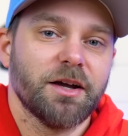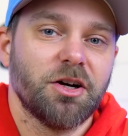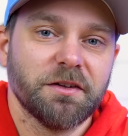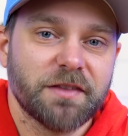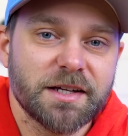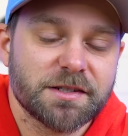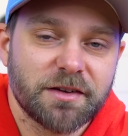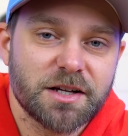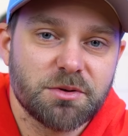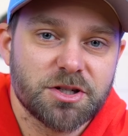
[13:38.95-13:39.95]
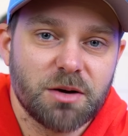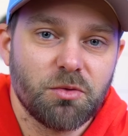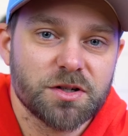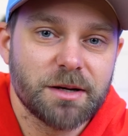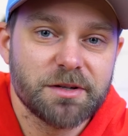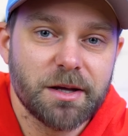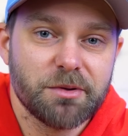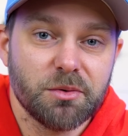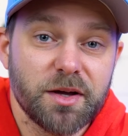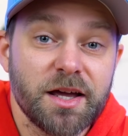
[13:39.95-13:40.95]
in all of this. If you guys want to talk more
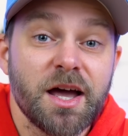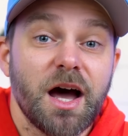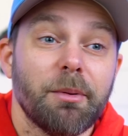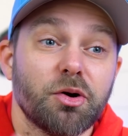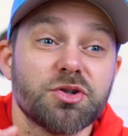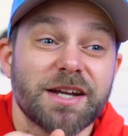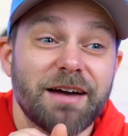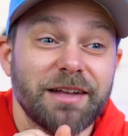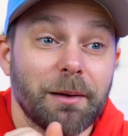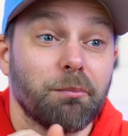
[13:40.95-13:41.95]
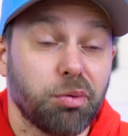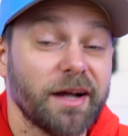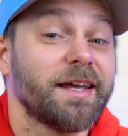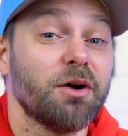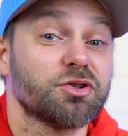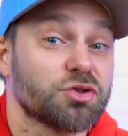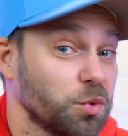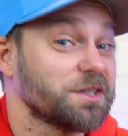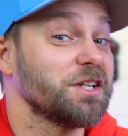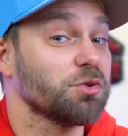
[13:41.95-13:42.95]
WWE about who's gonna have like breakout
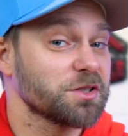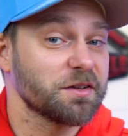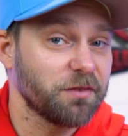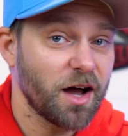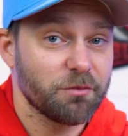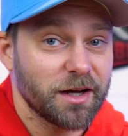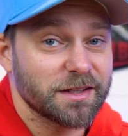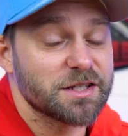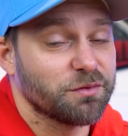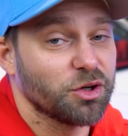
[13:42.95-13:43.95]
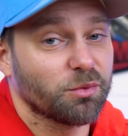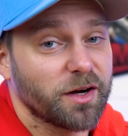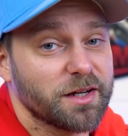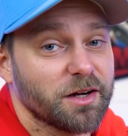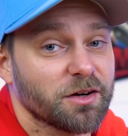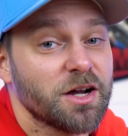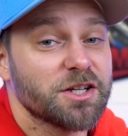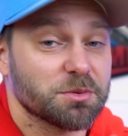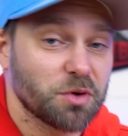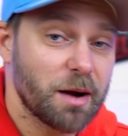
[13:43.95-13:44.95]
2025, we got this video right here.
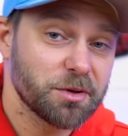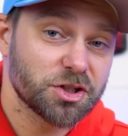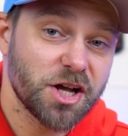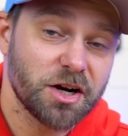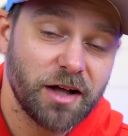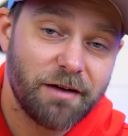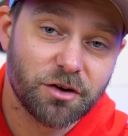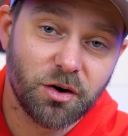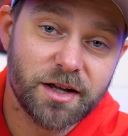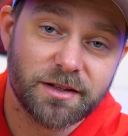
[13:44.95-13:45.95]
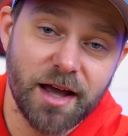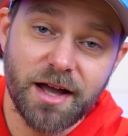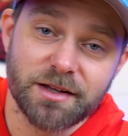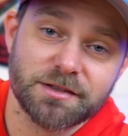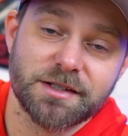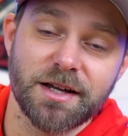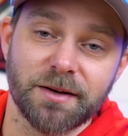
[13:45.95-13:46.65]
Subscribe to the channel. Have a great day. See ya.